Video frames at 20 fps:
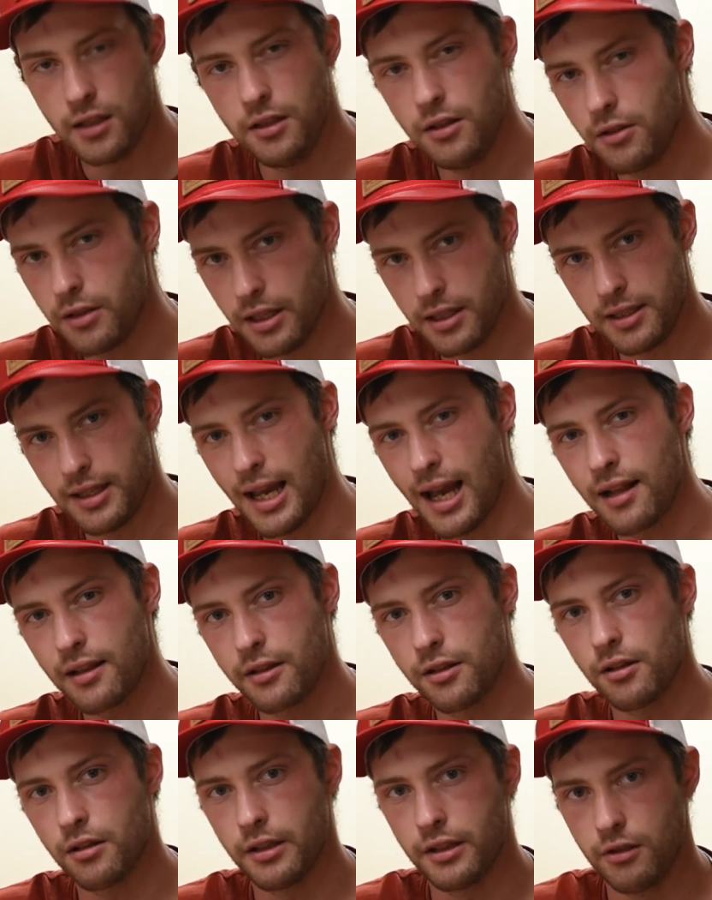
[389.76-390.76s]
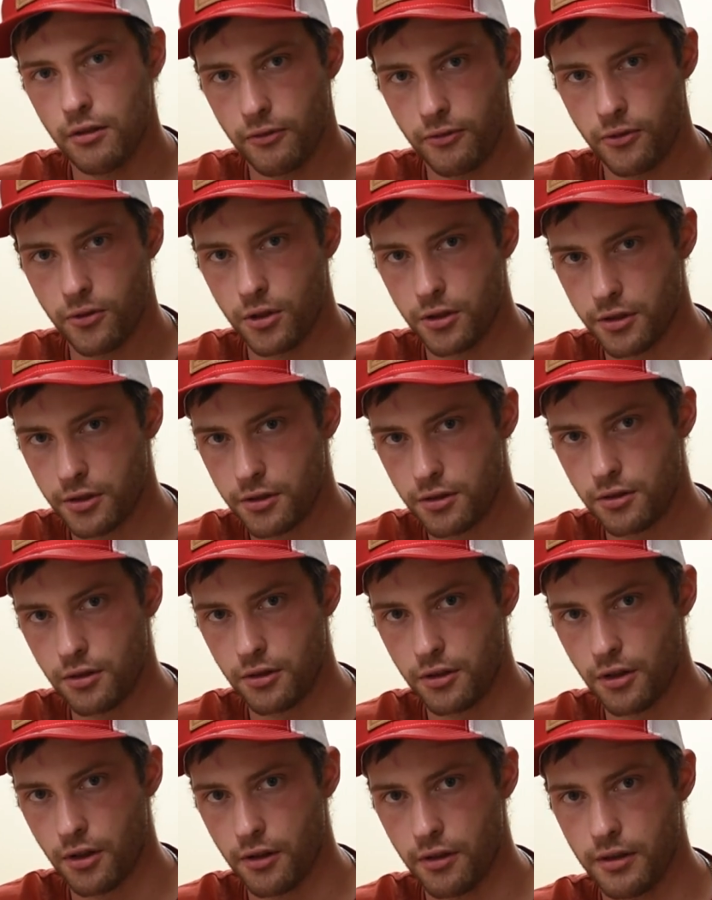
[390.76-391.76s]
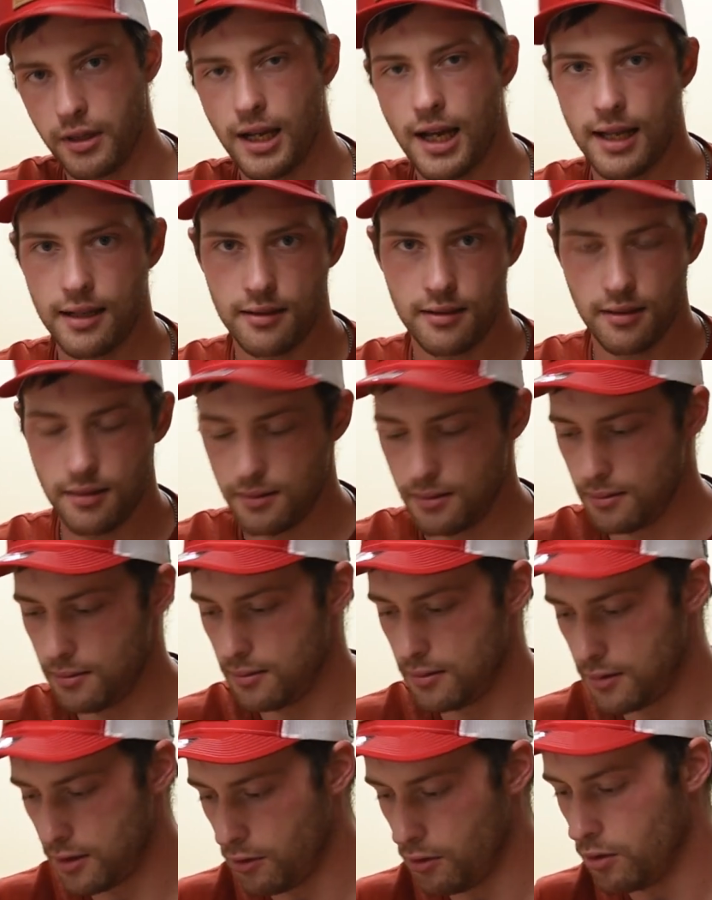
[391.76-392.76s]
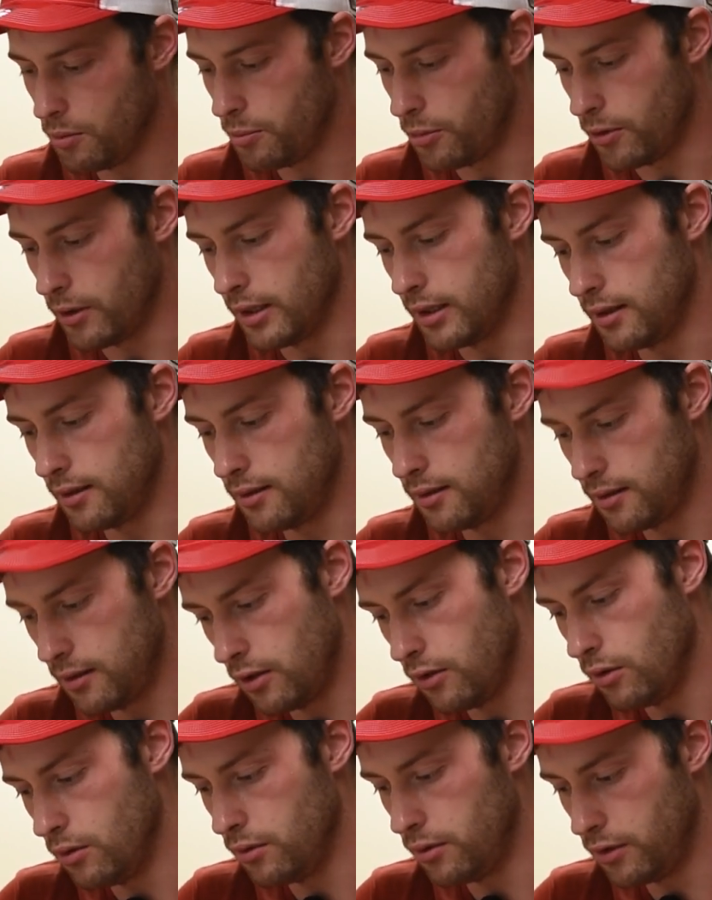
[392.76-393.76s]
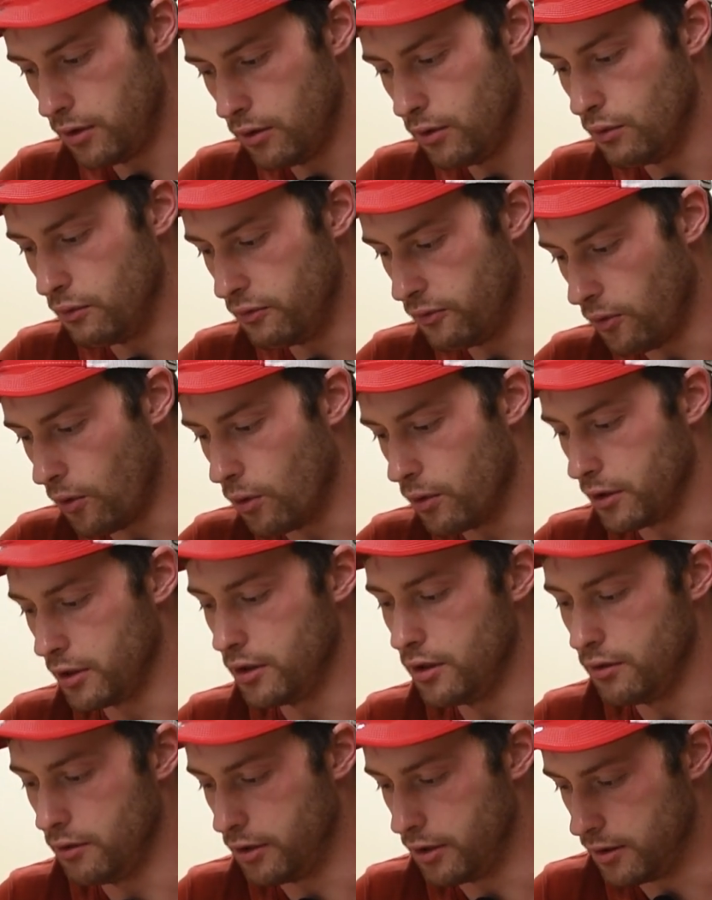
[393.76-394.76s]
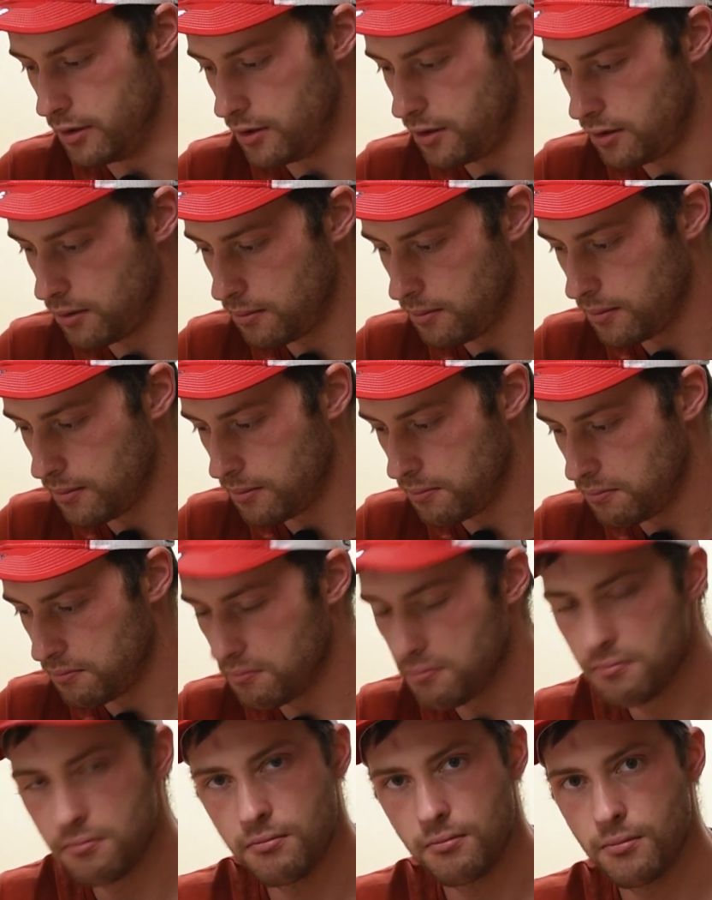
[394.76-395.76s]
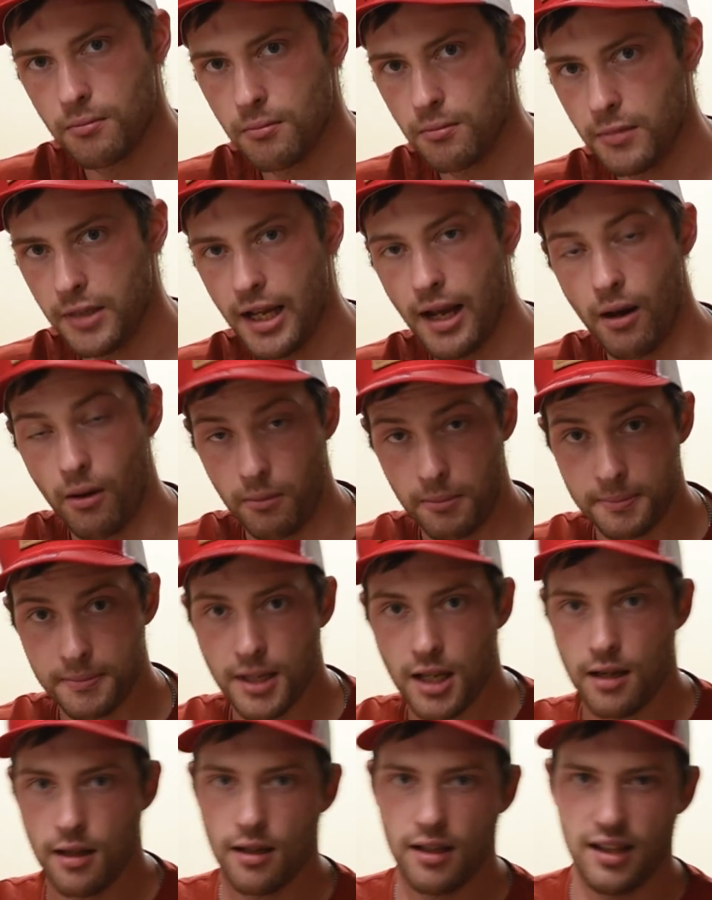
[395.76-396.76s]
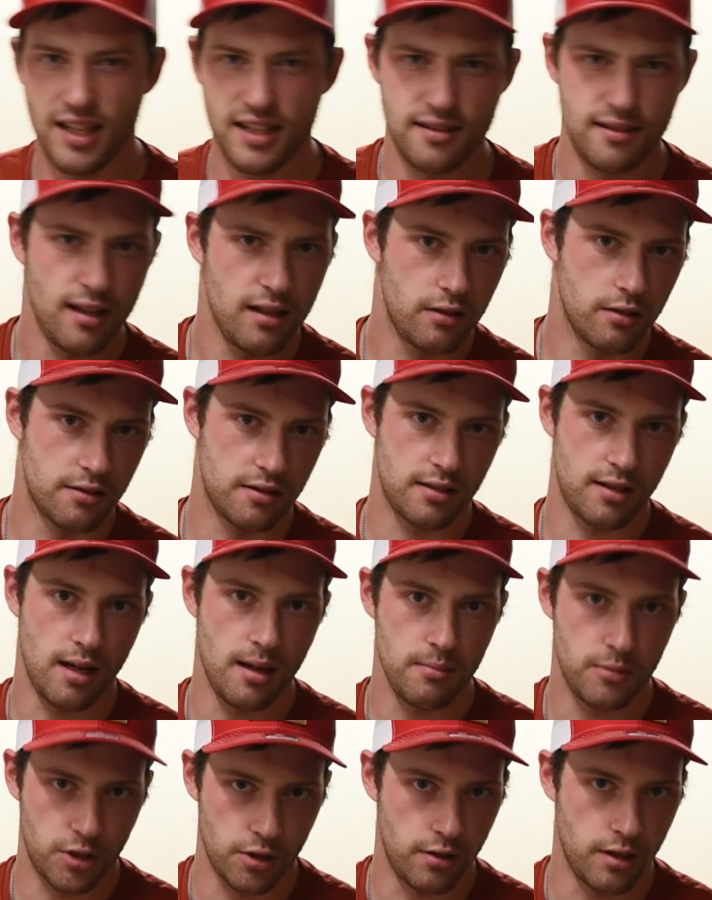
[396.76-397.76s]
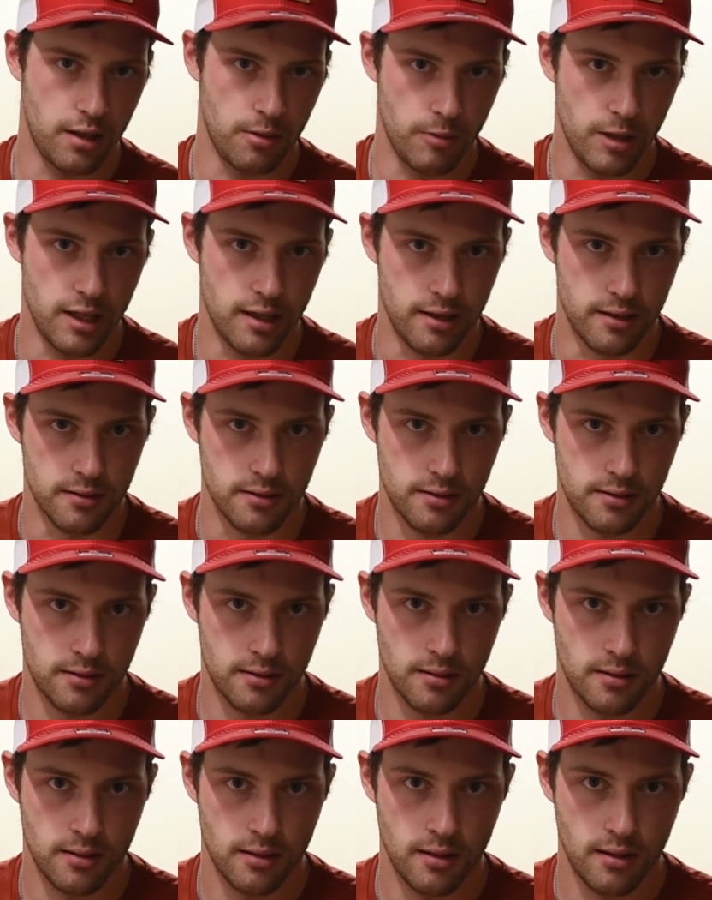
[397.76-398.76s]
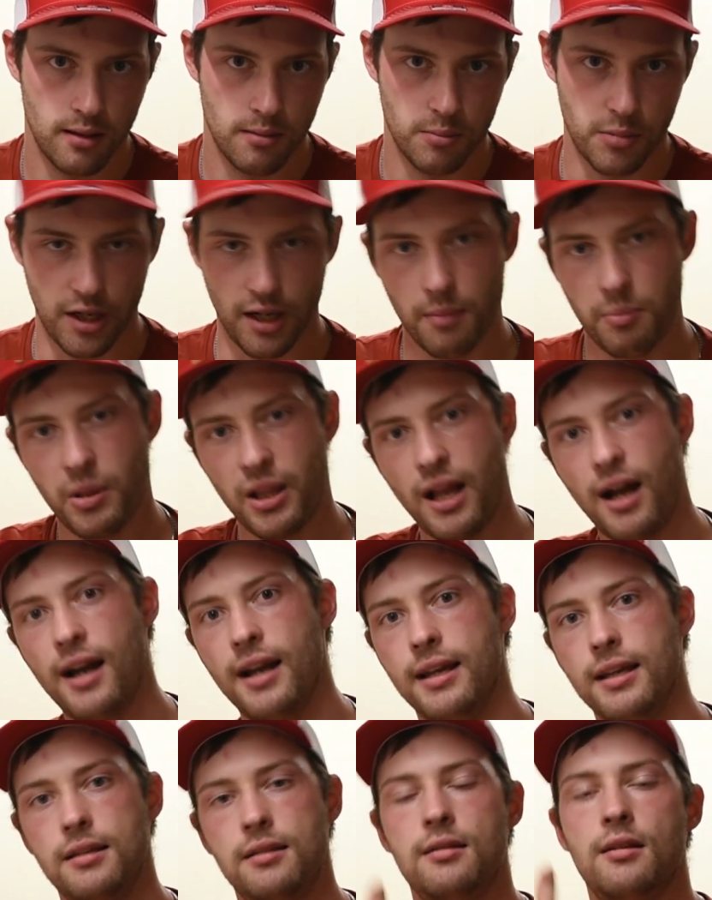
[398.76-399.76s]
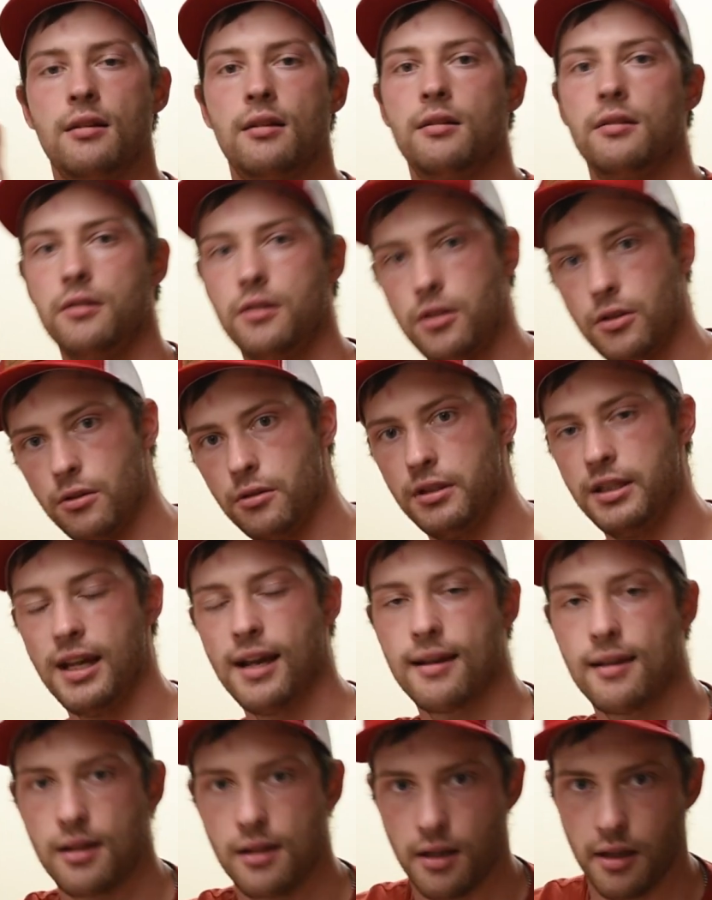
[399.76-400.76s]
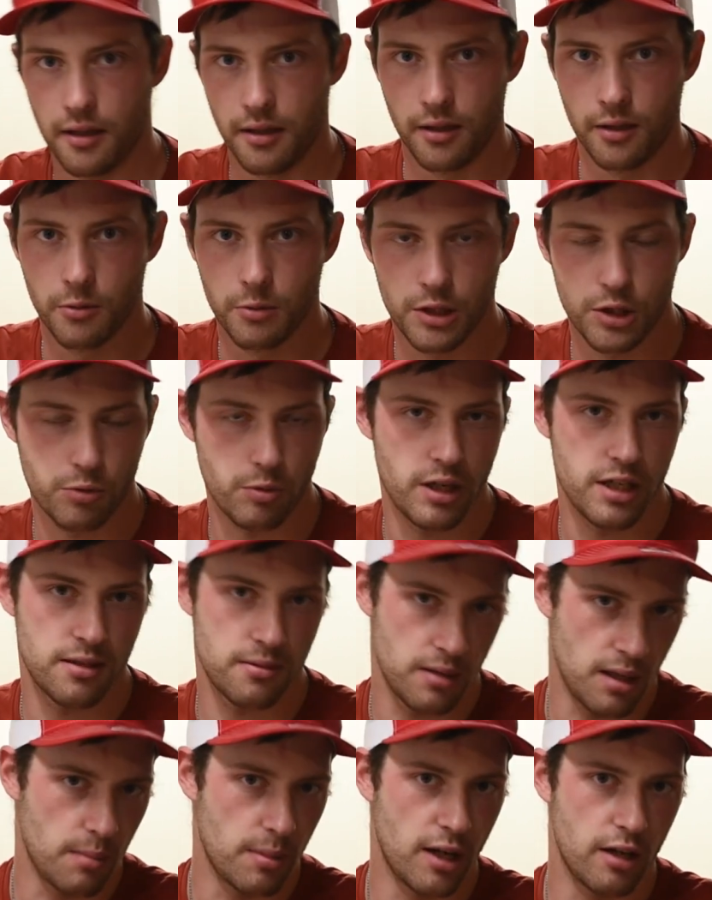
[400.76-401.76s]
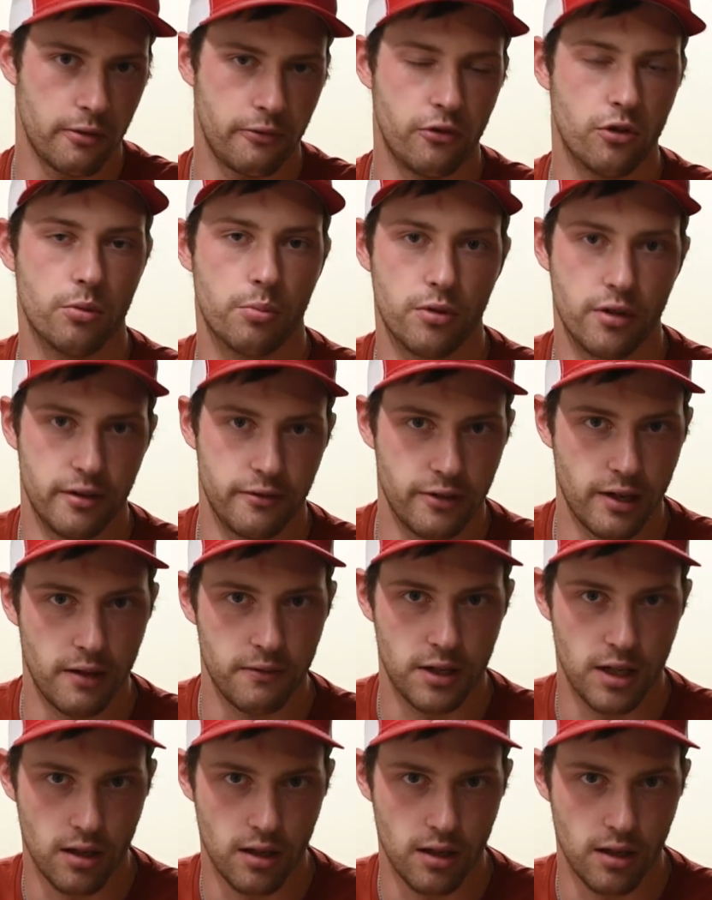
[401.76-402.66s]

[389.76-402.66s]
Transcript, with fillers: You can calculate the force to turn at 0.224 newtons. Now, let's take the same turning radius but apply it to Decagon, which weighs about 4.5